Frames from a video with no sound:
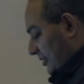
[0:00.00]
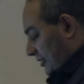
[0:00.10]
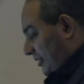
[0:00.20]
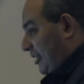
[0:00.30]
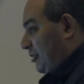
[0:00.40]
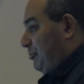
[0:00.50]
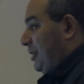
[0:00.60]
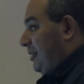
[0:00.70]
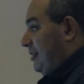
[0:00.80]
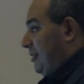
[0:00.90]

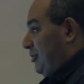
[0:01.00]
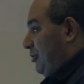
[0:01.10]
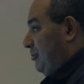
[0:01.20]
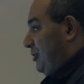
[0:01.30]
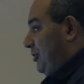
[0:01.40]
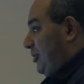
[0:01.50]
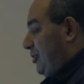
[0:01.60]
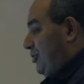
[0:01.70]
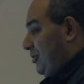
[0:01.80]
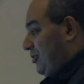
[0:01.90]
Compiler we are talking
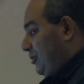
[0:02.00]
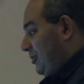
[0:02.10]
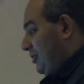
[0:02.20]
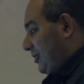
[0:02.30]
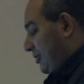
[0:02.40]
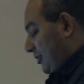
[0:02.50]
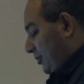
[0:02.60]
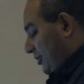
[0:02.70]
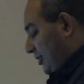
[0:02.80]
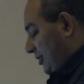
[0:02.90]
about is based on
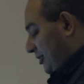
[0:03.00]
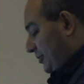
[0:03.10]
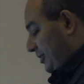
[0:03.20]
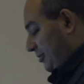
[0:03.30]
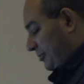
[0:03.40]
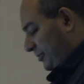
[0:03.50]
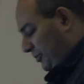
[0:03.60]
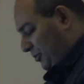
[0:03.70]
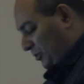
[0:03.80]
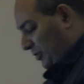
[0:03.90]
LLVM technology.